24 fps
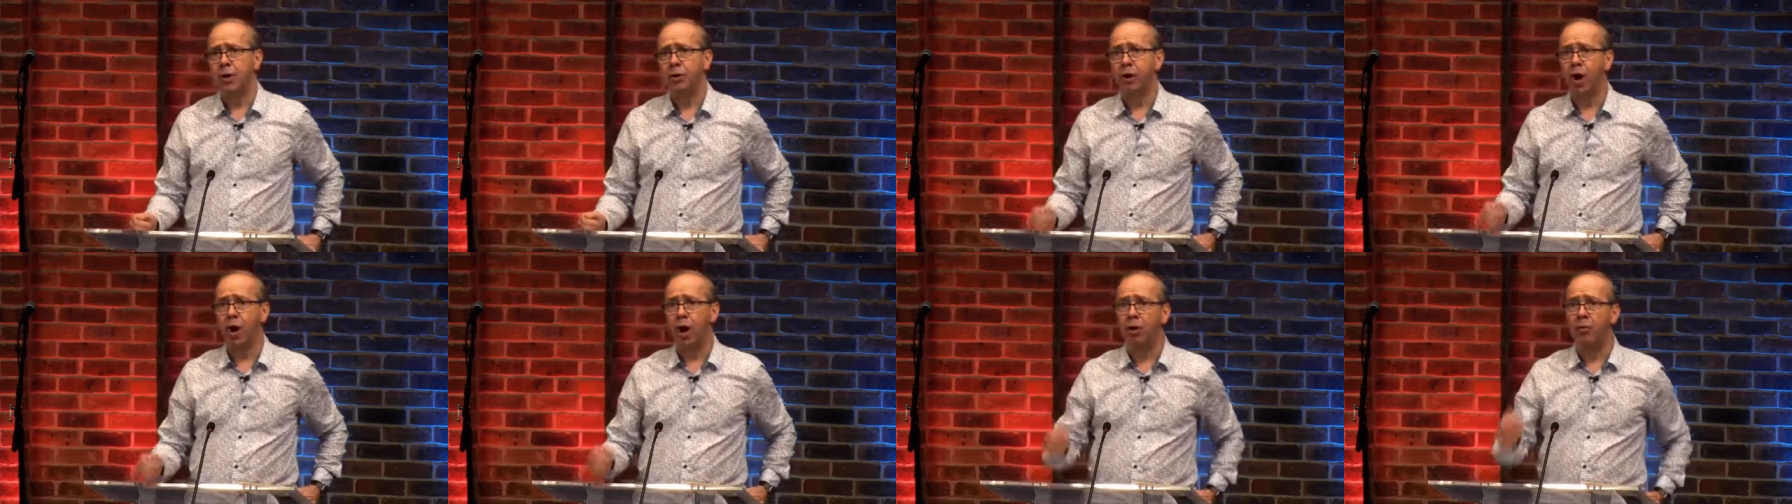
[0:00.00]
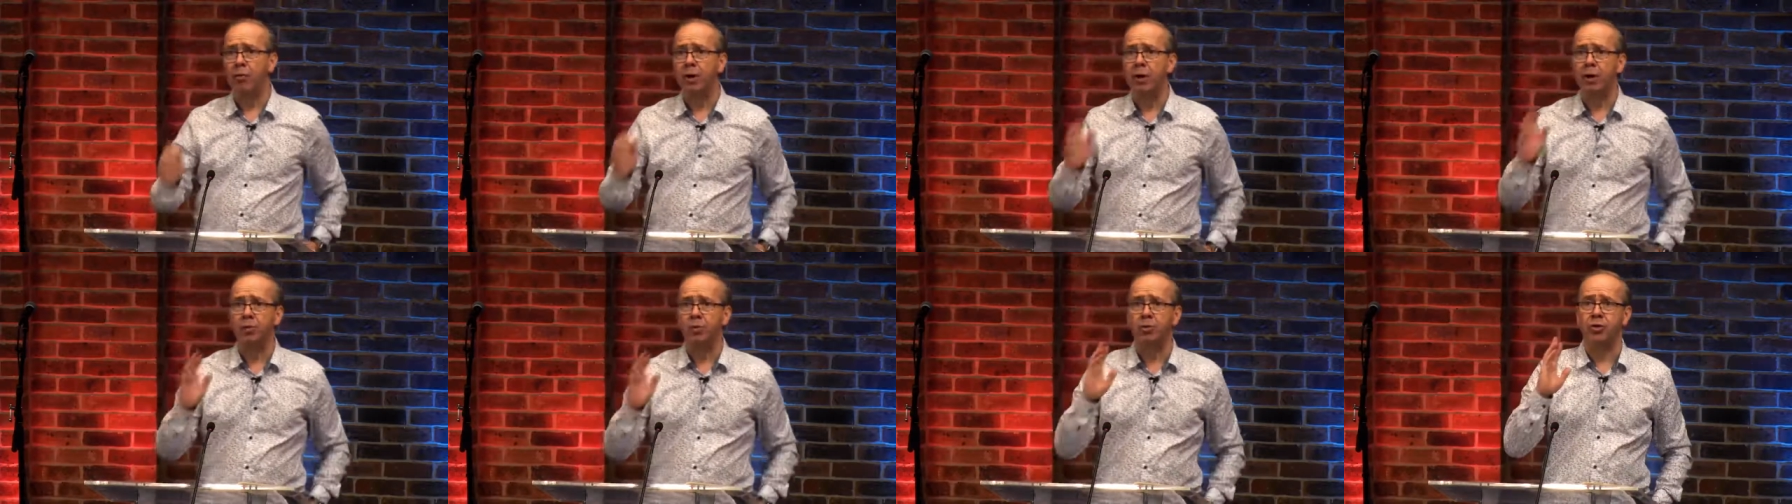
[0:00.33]
Not
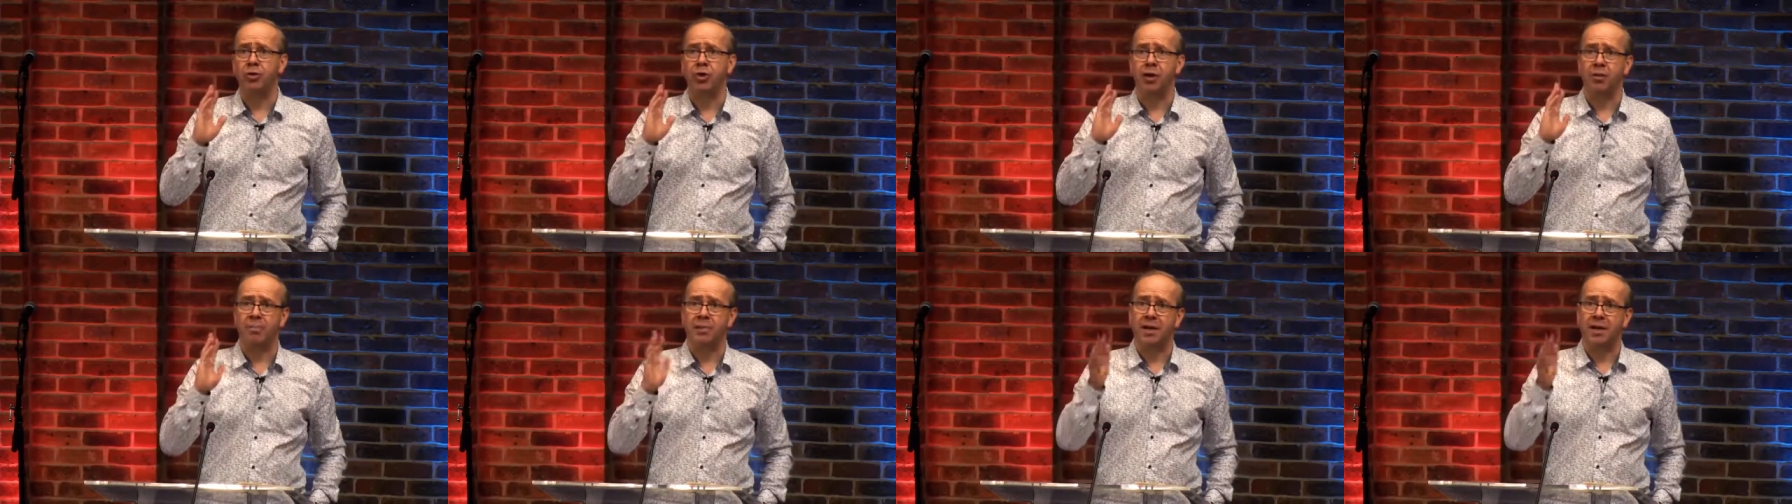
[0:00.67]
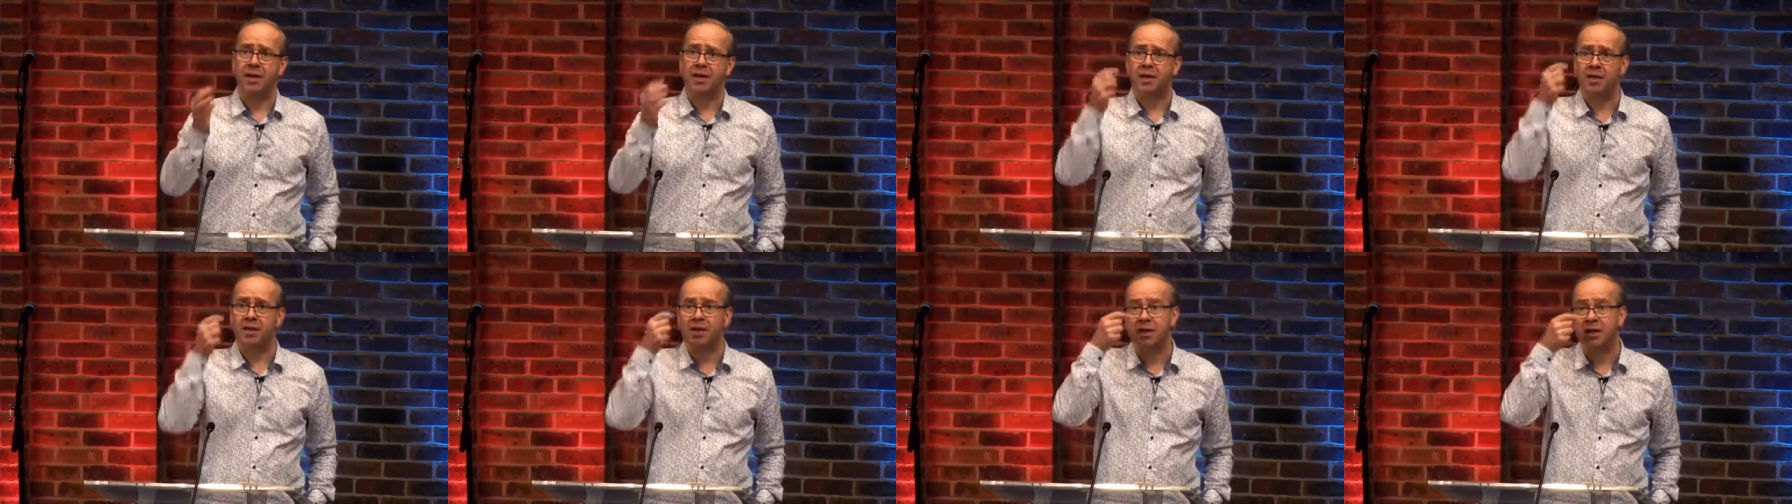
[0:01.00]
only would there be
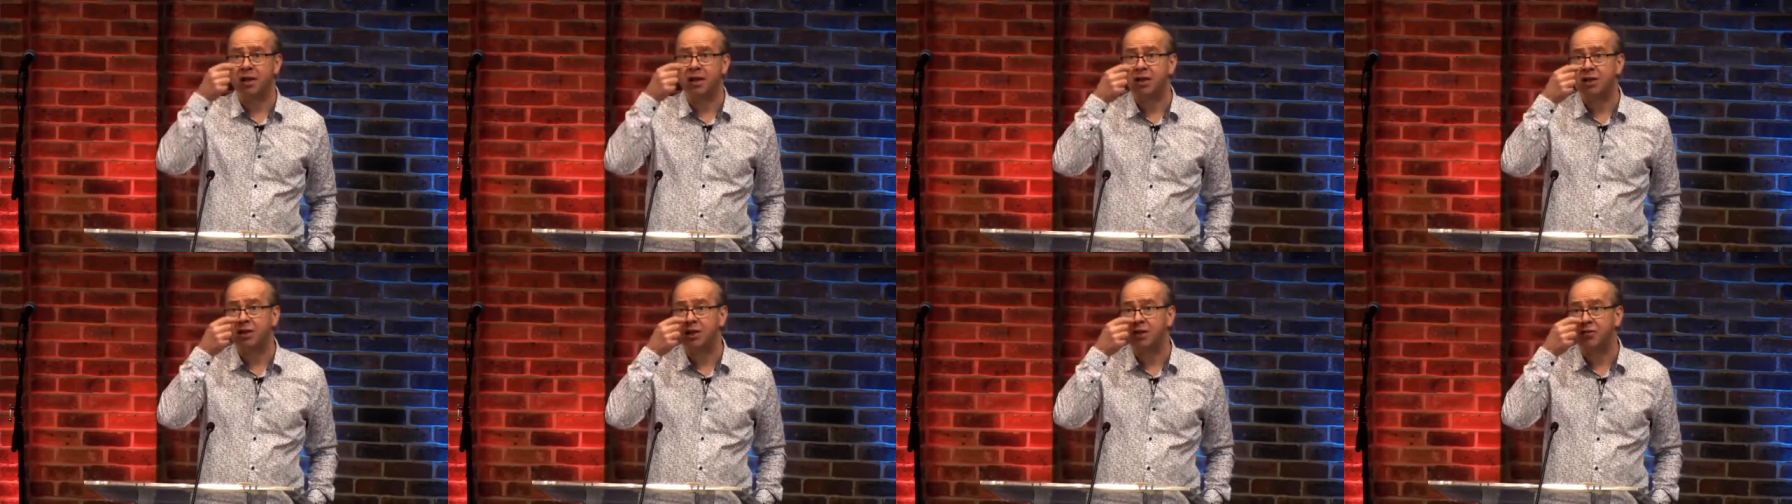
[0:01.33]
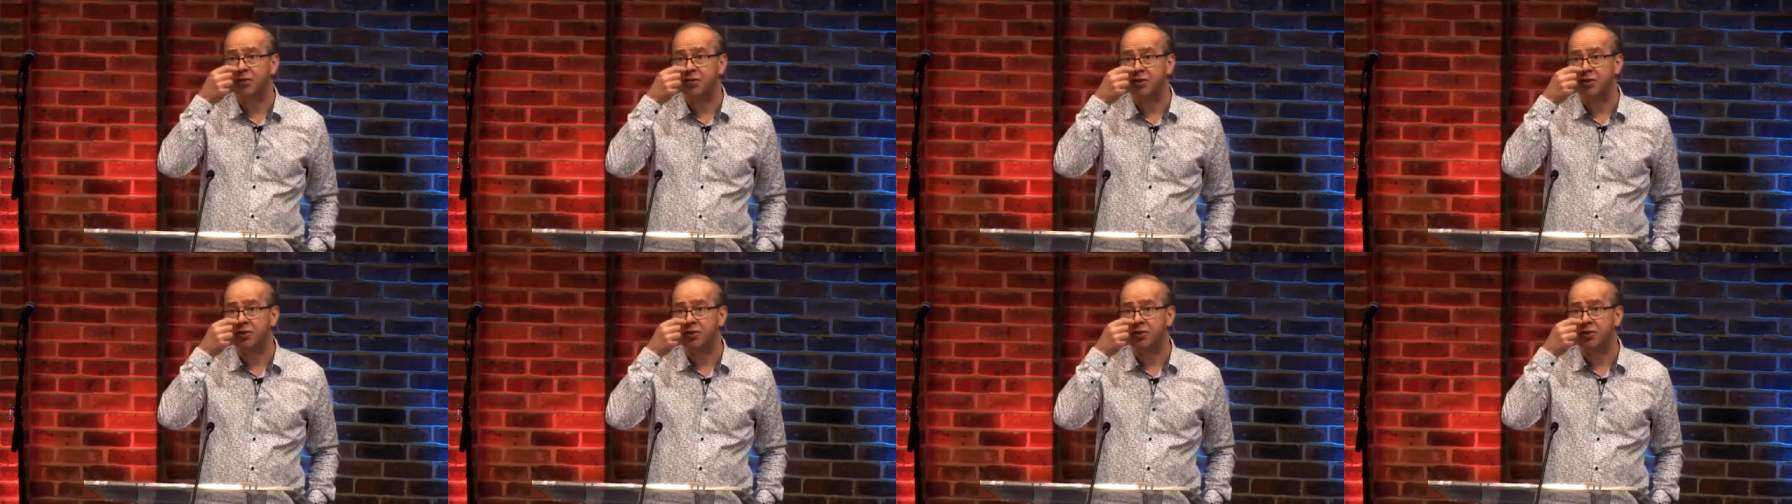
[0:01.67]
a distinctive